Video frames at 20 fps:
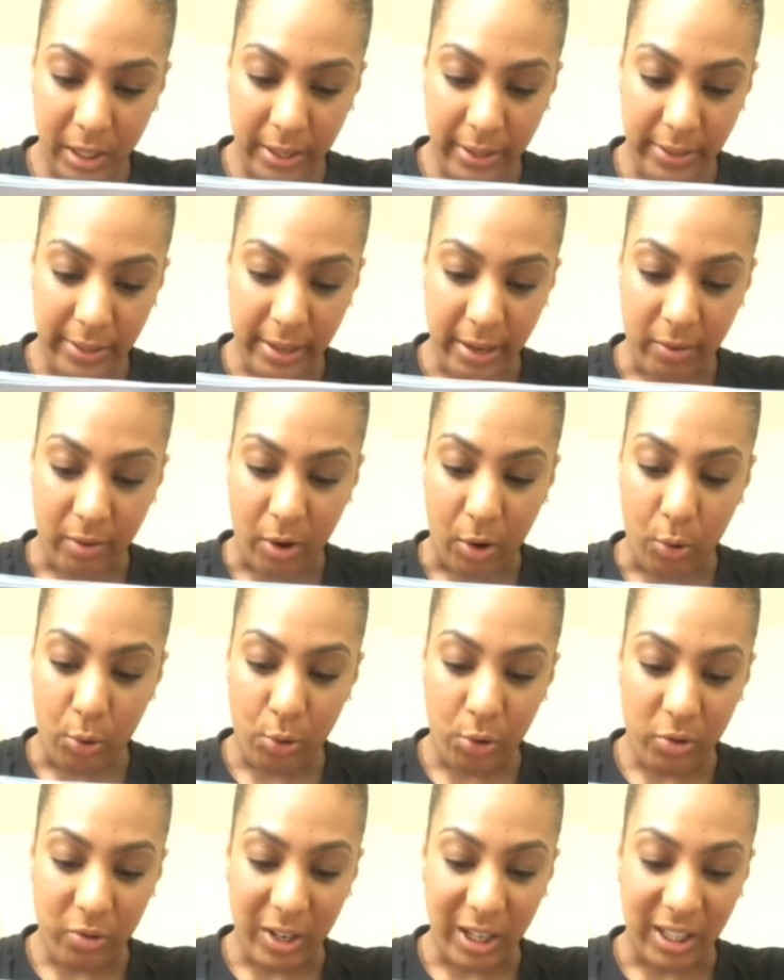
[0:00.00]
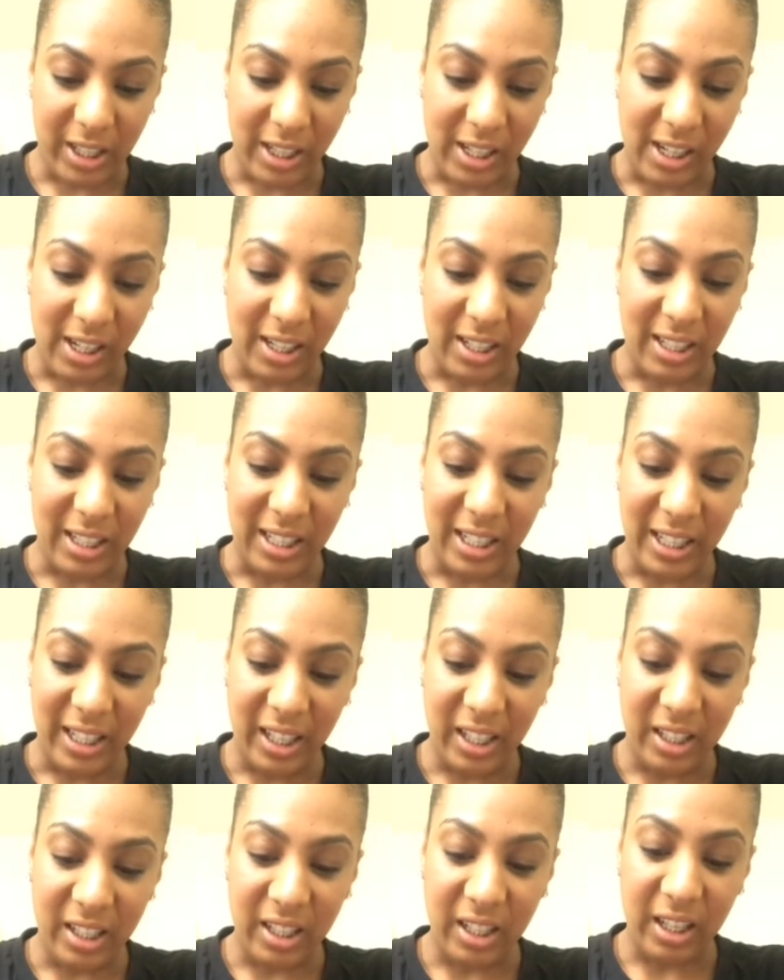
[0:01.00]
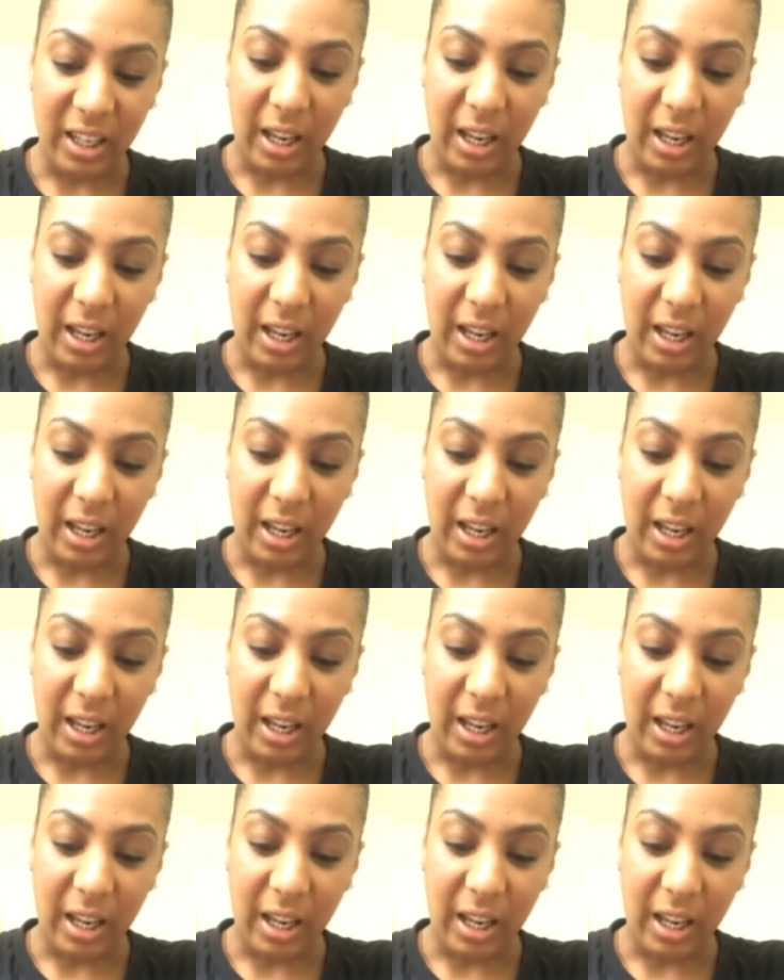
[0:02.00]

There are already leading